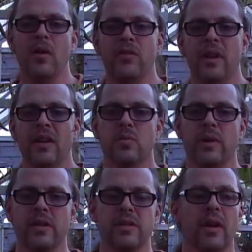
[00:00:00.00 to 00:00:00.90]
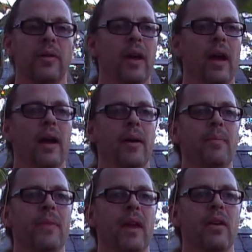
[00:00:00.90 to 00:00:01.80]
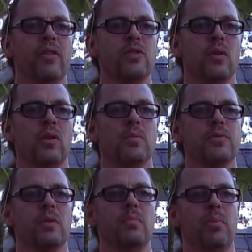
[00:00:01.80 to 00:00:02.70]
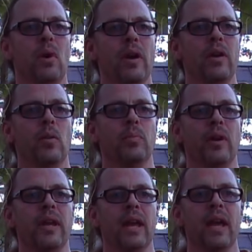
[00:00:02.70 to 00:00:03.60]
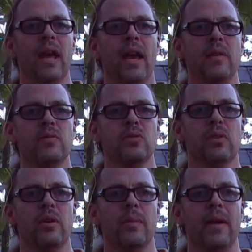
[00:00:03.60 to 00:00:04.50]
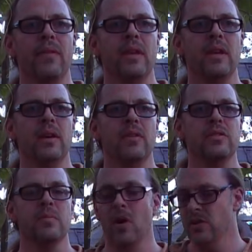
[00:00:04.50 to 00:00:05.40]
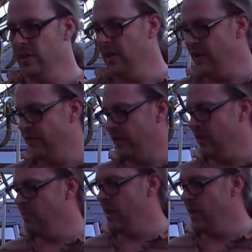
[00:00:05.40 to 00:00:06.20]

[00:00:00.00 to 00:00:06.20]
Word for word: over in the last week or so. Um, first one comes from Brian Hubbery and he was talking about the uh, the tomato leaf um,